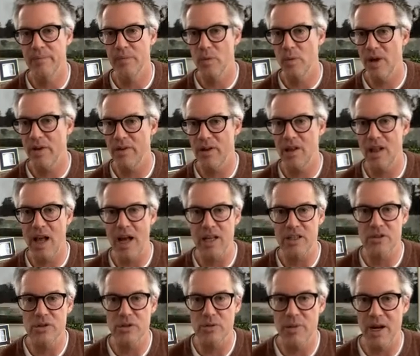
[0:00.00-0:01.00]
We have a
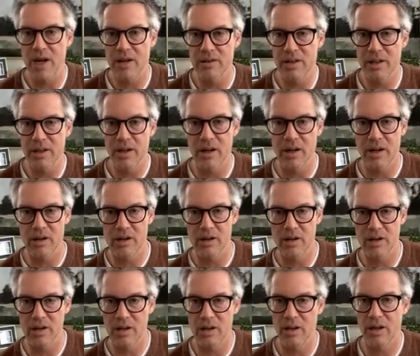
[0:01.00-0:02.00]
classroom out there.
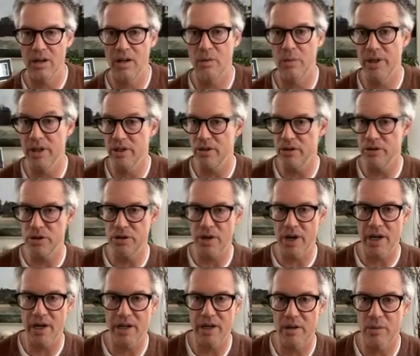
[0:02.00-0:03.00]
We can do
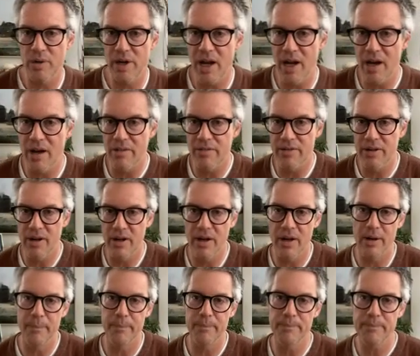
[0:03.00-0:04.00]
training. We have
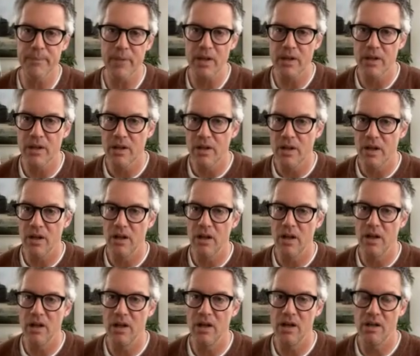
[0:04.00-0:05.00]

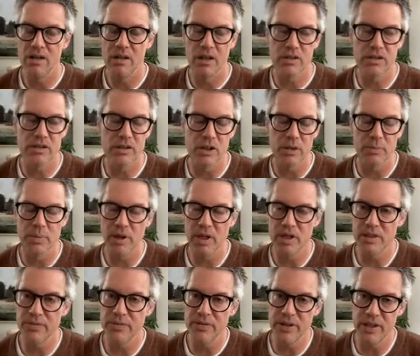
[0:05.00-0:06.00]
a
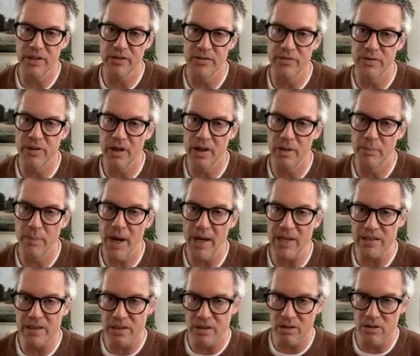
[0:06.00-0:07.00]
surplus fleet of
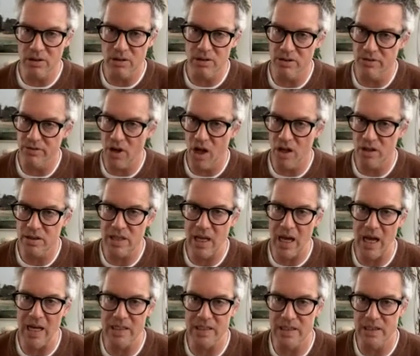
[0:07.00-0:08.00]
bicycles of all
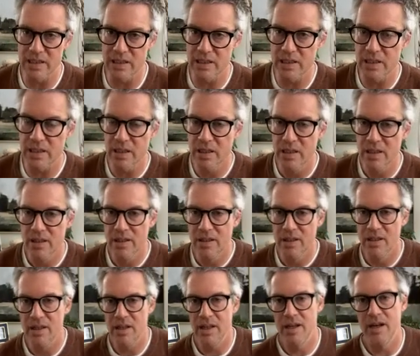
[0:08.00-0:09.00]
sizes,
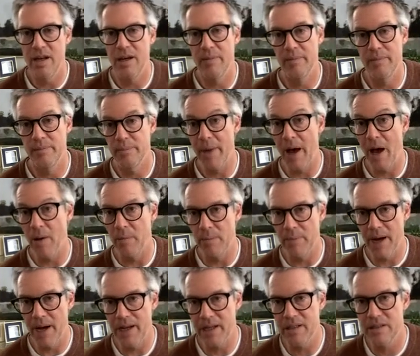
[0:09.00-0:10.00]
mountain
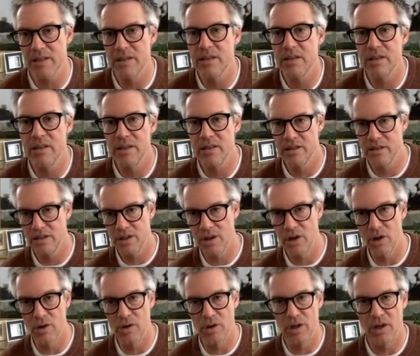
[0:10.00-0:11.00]
bikes.
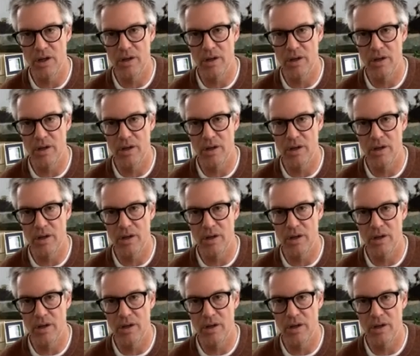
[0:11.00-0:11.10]
So